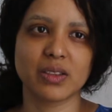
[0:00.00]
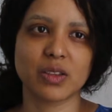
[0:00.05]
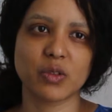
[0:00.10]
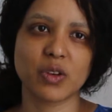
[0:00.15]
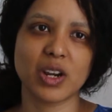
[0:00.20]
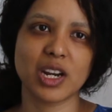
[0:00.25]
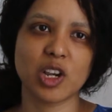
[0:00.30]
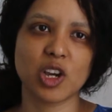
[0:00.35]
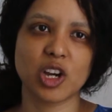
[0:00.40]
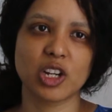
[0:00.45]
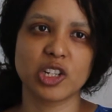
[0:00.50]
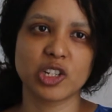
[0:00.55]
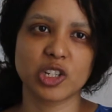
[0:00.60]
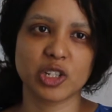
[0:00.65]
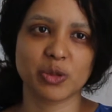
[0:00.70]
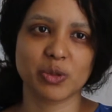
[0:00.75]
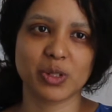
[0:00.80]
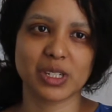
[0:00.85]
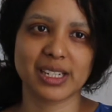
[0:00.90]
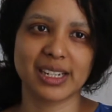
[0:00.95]

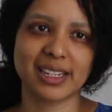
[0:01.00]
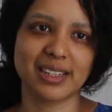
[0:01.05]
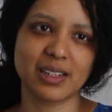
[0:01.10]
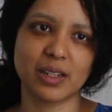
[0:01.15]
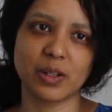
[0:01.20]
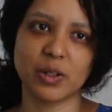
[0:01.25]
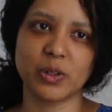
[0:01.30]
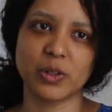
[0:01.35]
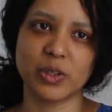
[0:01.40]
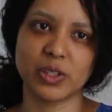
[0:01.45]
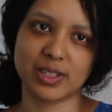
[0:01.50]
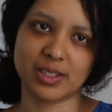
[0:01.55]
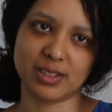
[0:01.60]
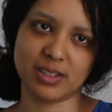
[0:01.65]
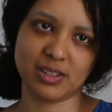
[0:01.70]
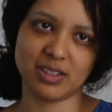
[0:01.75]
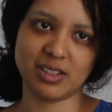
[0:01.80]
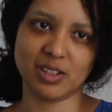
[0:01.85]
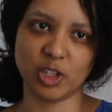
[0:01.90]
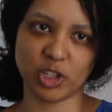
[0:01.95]
radiologist was like, no, this
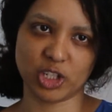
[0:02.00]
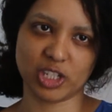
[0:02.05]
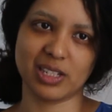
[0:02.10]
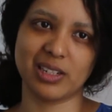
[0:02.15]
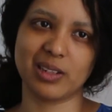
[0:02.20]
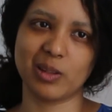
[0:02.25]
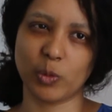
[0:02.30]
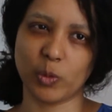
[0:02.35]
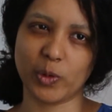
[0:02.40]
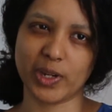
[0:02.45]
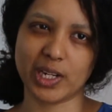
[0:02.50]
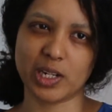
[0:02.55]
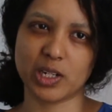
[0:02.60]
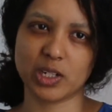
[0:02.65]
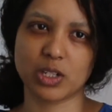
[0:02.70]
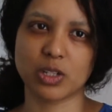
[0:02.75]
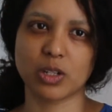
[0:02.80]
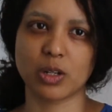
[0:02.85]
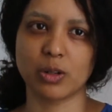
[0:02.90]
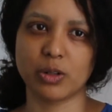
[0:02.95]
looks a little
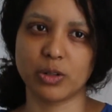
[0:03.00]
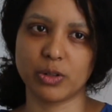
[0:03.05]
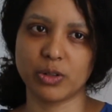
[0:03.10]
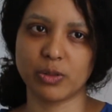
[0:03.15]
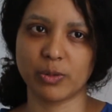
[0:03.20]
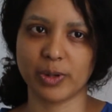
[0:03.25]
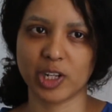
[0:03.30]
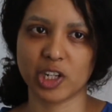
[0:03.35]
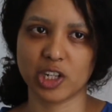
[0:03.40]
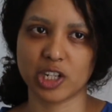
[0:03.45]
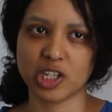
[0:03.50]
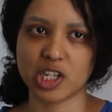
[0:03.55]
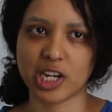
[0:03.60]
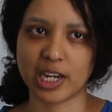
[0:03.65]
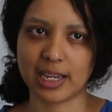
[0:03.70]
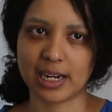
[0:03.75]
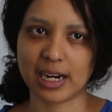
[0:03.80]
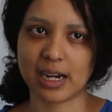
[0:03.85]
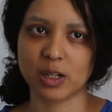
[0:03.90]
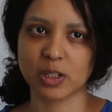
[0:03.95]
weird, so we're gonna
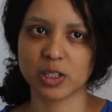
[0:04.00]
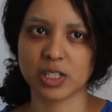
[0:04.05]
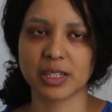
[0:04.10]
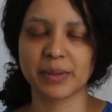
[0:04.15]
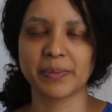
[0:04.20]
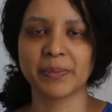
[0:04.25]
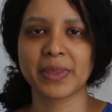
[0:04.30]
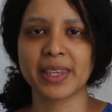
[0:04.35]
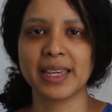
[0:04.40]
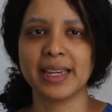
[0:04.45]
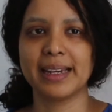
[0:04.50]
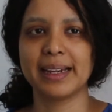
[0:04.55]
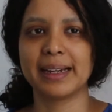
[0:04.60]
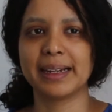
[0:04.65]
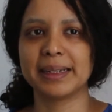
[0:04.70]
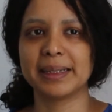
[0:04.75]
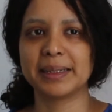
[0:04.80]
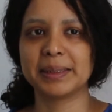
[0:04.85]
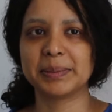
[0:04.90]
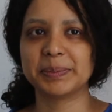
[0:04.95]
check it out.
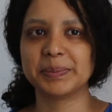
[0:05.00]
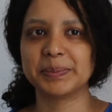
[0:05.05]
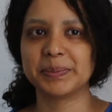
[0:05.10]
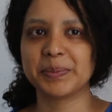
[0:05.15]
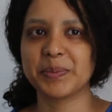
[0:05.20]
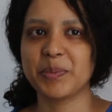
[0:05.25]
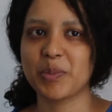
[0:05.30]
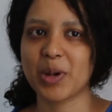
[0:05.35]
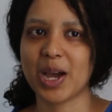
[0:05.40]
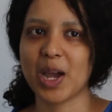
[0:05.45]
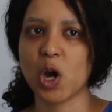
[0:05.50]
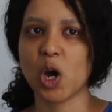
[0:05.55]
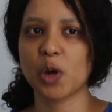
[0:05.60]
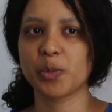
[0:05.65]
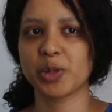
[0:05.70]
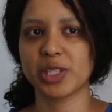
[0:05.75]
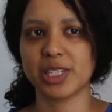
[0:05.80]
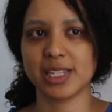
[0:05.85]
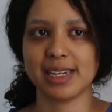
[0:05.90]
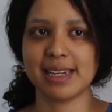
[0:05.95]

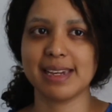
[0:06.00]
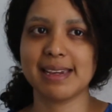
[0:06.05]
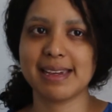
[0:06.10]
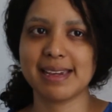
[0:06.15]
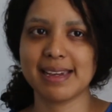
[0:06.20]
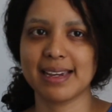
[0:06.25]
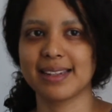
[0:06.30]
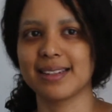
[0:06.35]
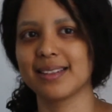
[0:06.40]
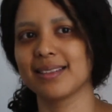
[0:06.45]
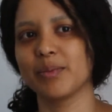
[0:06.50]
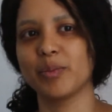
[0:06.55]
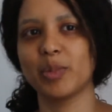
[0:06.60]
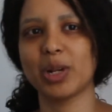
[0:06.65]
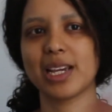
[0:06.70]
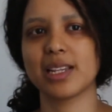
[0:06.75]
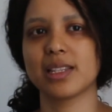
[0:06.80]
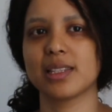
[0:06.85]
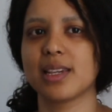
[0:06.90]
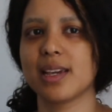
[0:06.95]
Biopsy and
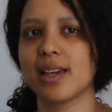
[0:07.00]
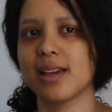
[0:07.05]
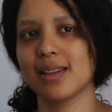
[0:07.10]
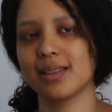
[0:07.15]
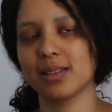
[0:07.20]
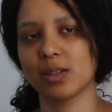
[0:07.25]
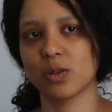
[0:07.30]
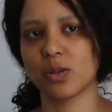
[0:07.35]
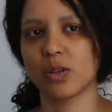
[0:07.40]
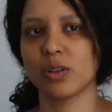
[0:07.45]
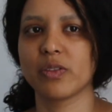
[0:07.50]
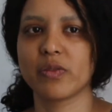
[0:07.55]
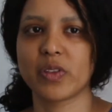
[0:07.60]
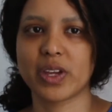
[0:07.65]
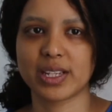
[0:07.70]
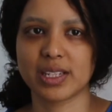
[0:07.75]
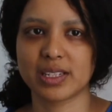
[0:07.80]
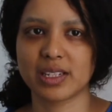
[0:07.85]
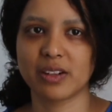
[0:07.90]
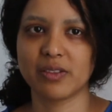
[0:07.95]
blood tests and all of
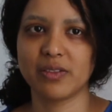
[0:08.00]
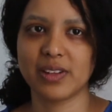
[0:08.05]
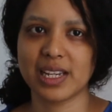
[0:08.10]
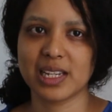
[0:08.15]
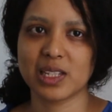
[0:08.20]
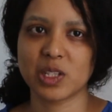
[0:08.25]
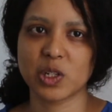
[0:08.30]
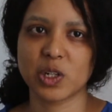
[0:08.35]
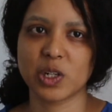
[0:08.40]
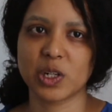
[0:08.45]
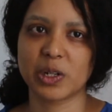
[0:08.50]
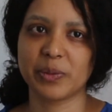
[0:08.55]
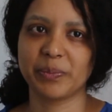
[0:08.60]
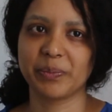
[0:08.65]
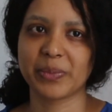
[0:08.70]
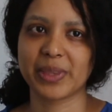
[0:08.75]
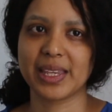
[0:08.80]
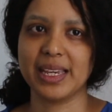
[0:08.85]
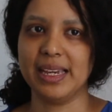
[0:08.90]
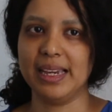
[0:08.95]
that stuff later.
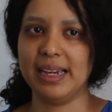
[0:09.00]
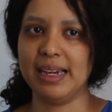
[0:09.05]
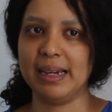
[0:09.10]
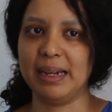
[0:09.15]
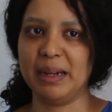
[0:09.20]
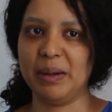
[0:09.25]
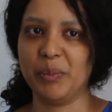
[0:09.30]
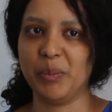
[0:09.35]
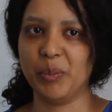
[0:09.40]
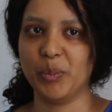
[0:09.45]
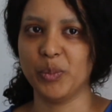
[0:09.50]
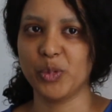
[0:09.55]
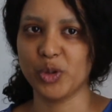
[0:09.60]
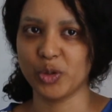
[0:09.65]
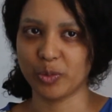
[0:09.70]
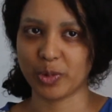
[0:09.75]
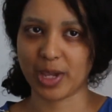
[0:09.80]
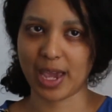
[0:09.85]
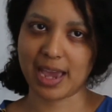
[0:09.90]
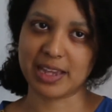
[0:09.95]

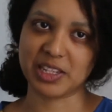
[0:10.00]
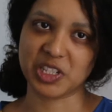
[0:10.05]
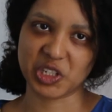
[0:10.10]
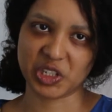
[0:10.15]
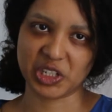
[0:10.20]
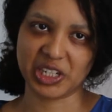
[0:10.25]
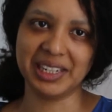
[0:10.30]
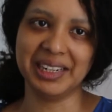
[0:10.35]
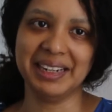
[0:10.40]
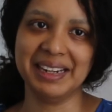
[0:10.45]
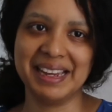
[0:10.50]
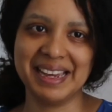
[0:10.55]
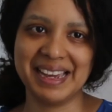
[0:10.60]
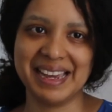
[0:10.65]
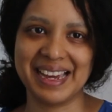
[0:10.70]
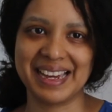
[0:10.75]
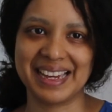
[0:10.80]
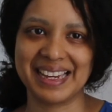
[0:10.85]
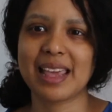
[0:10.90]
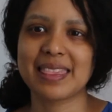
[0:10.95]
Boom, cancer.
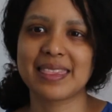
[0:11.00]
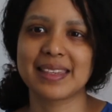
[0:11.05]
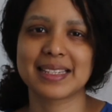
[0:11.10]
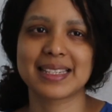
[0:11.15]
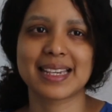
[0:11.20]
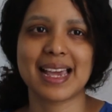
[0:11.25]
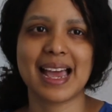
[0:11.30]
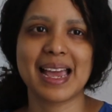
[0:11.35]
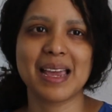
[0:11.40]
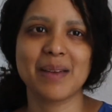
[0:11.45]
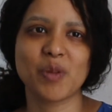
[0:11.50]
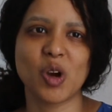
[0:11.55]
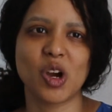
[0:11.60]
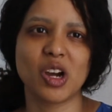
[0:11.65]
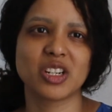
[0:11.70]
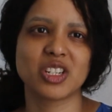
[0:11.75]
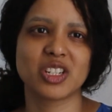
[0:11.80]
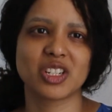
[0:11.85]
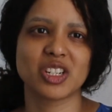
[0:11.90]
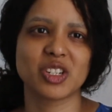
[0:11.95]
At the time,
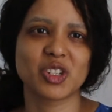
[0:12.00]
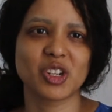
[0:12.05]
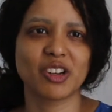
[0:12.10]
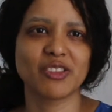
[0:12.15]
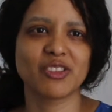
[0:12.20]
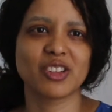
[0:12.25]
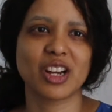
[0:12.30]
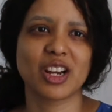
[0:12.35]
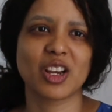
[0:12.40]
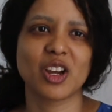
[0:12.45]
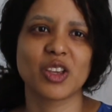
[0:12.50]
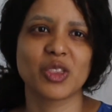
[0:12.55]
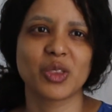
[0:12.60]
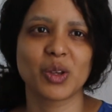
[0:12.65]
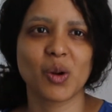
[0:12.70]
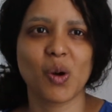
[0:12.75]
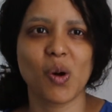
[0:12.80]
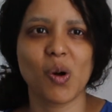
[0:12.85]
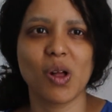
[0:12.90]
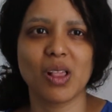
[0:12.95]
or just after I got
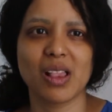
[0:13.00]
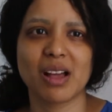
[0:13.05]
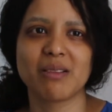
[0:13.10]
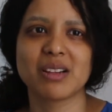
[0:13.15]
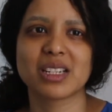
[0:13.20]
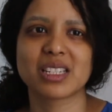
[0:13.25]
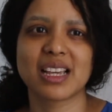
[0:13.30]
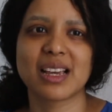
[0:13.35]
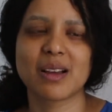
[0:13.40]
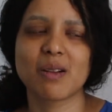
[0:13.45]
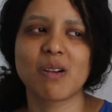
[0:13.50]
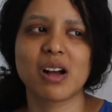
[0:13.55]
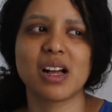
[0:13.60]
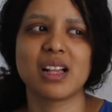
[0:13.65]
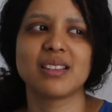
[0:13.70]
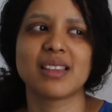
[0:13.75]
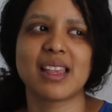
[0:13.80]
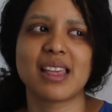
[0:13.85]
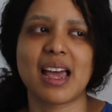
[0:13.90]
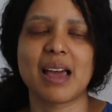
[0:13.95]
the call, I was like,
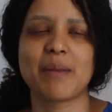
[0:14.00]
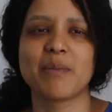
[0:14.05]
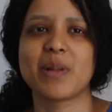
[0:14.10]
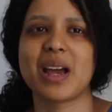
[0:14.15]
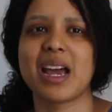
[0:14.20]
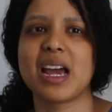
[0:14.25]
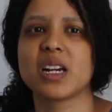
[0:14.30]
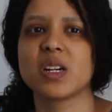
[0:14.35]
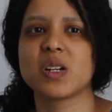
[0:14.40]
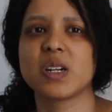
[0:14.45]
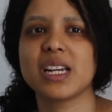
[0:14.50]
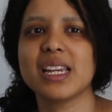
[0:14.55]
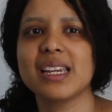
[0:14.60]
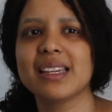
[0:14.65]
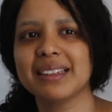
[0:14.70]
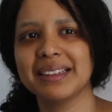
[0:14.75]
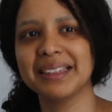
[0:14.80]
well, I'm hungry.